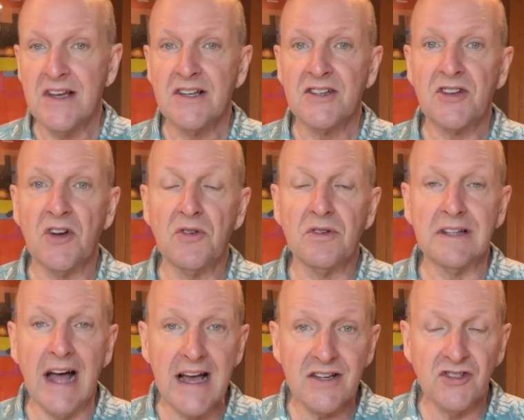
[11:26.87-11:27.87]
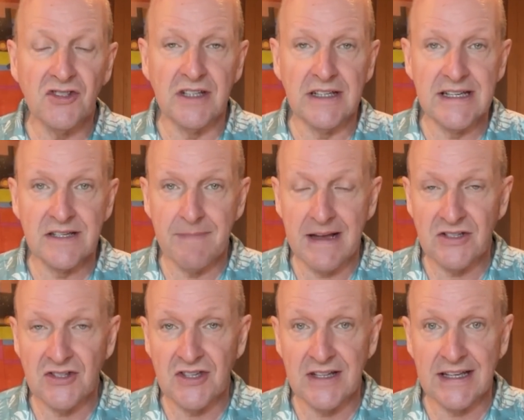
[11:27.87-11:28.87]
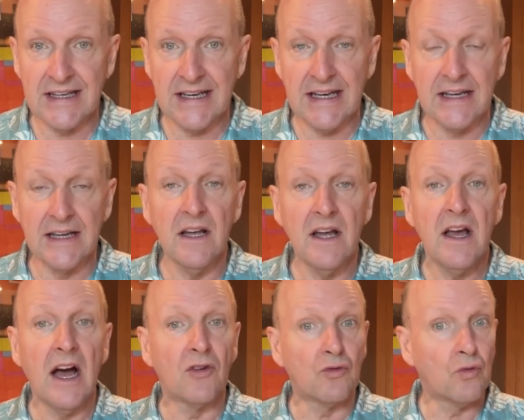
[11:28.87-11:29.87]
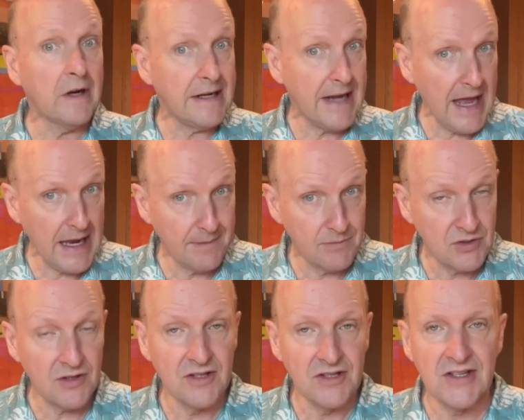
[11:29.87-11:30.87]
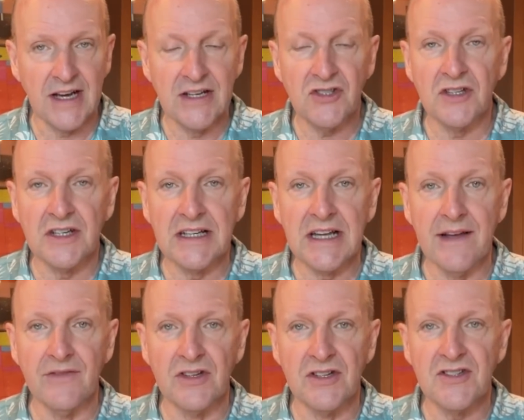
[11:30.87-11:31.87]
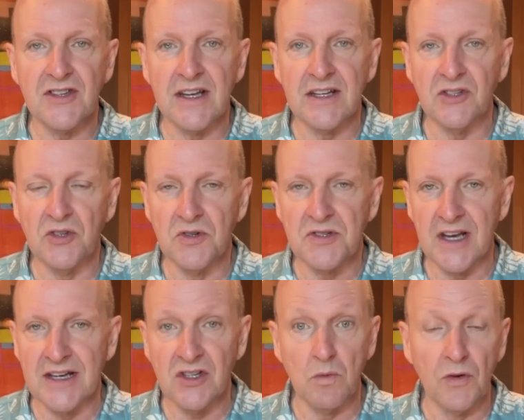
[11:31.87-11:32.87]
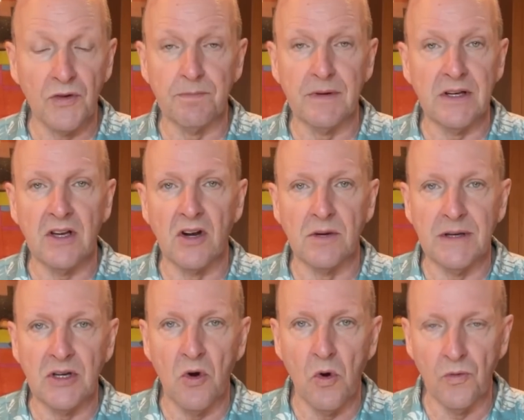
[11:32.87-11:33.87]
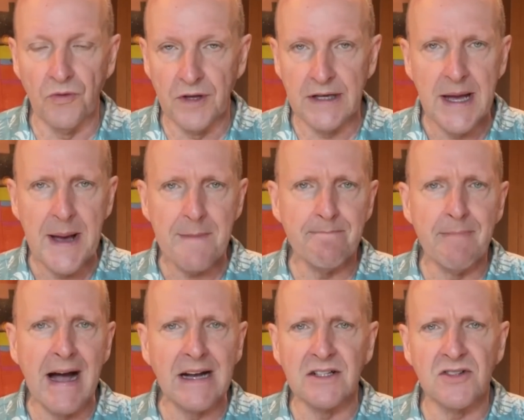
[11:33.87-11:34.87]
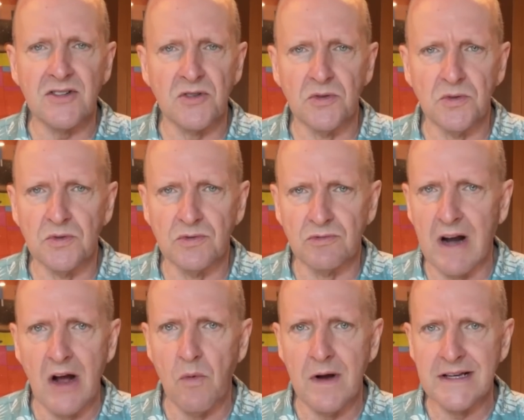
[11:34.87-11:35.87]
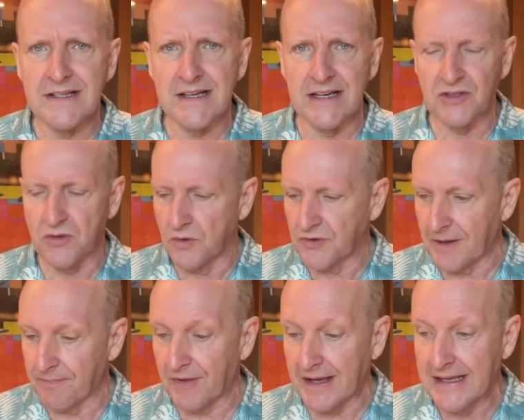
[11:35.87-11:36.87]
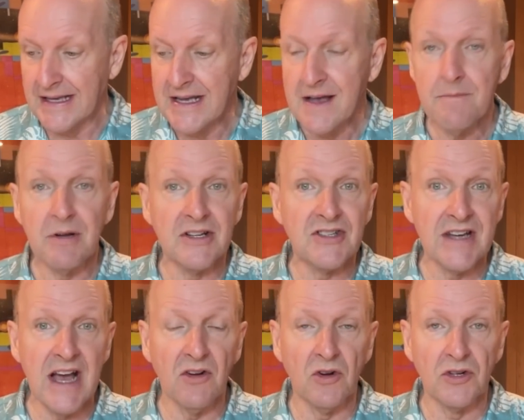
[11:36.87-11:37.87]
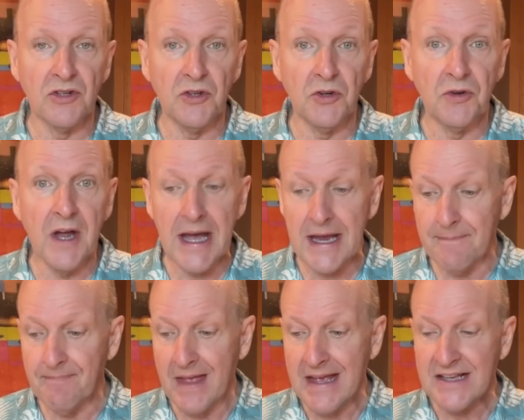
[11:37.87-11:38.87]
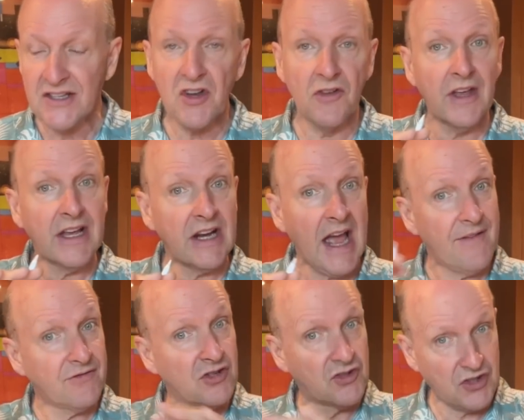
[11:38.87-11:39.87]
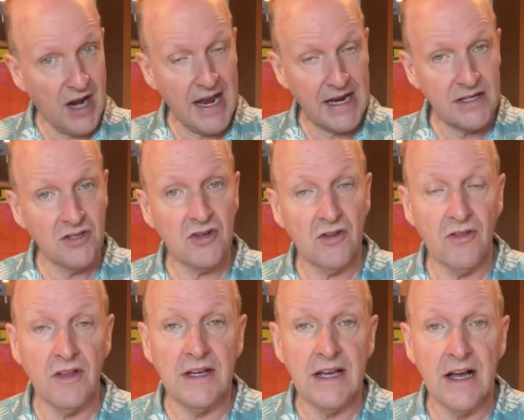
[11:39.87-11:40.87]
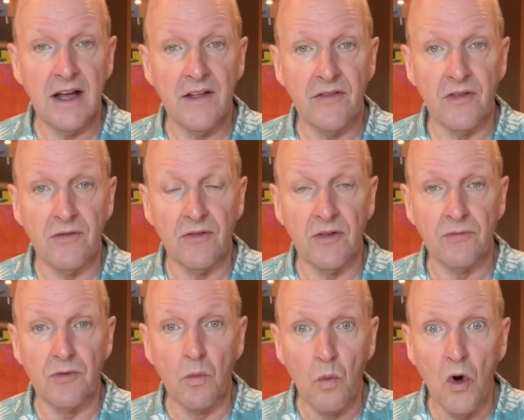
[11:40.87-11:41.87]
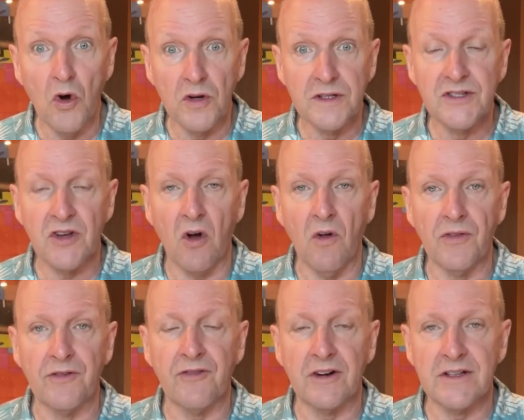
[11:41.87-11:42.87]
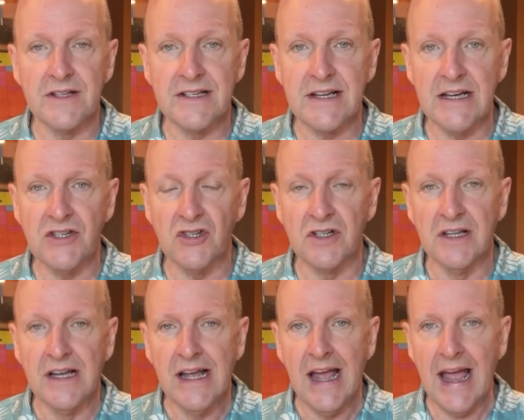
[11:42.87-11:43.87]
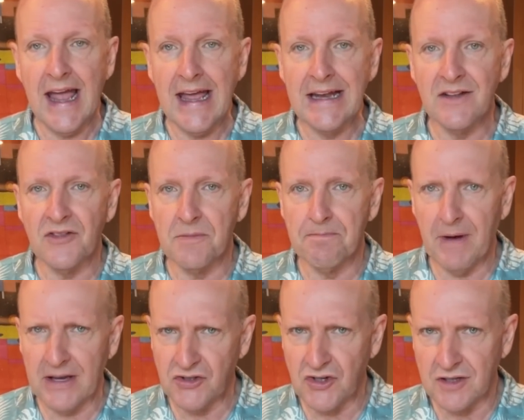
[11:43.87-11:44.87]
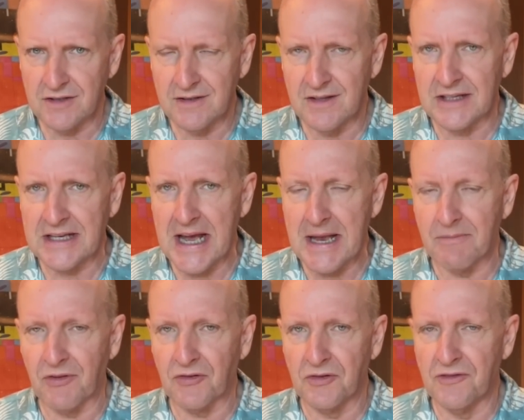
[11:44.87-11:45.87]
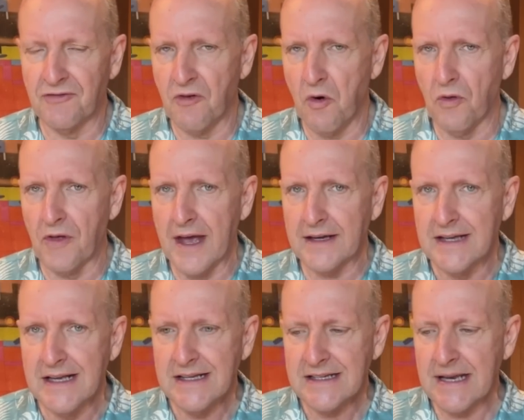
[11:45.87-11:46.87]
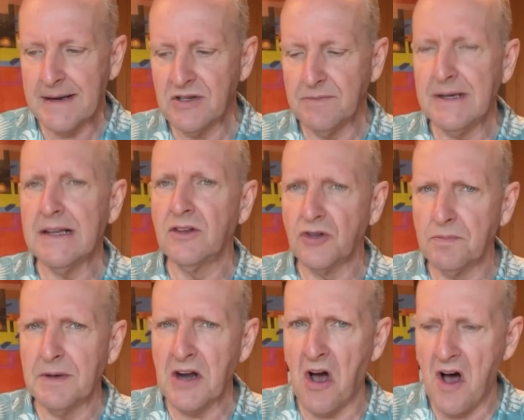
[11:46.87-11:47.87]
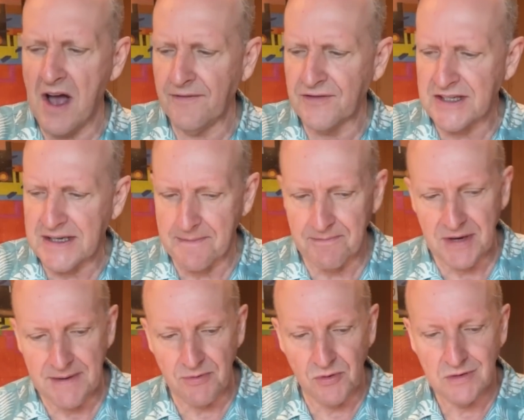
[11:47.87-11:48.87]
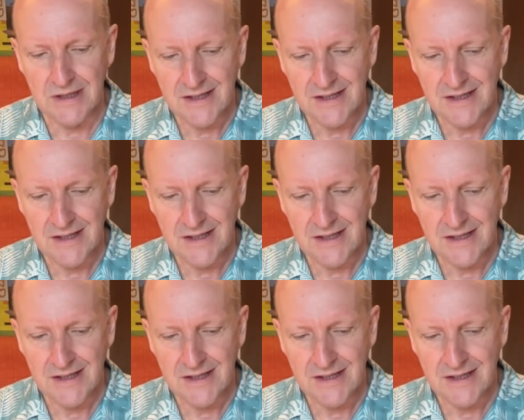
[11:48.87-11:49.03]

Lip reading: So last year, His Majesty the King renamed the station and gave it its new station. It was going to be called the Bang Sue Railway Station or something, but it's now got a new name. So they're going to have to change the words on the front of the station. And the budget that came through for that seemed to be a little bit high for some people.